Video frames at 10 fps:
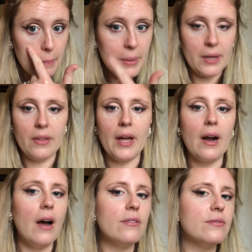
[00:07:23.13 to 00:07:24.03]
peel that
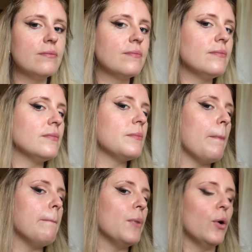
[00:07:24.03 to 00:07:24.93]
off.
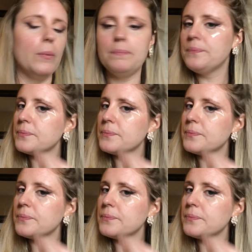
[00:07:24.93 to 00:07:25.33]
Boom.